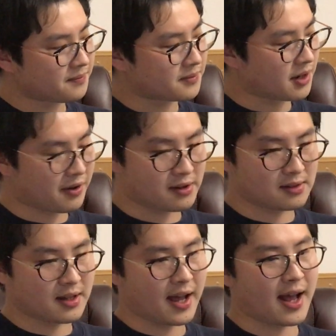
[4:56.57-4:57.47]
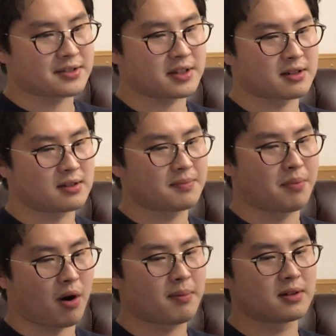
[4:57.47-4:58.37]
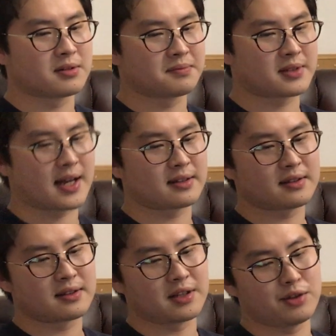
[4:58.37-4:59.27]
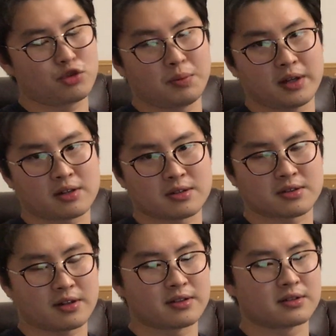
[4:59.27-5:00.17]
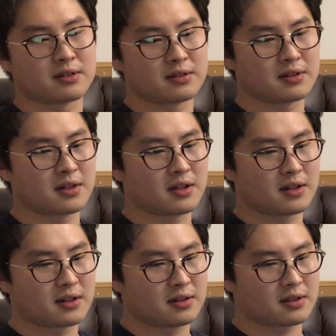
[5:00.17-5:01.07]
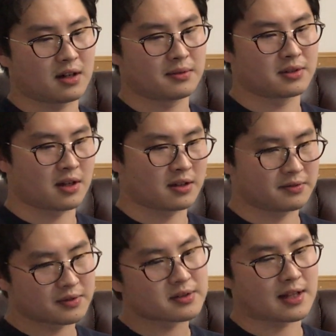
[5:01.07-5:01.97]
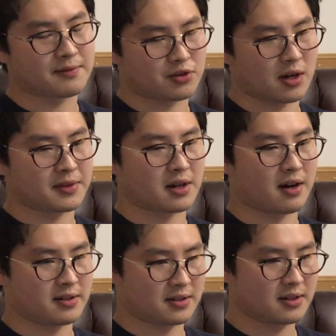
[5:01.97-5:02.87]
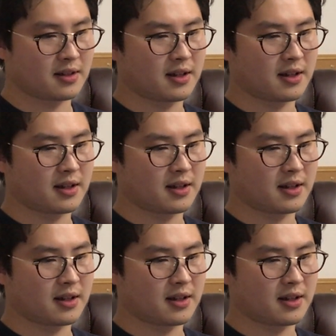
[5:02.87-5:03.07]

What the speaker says: there are ethical problems that need to be concerned. of the self-driving cars.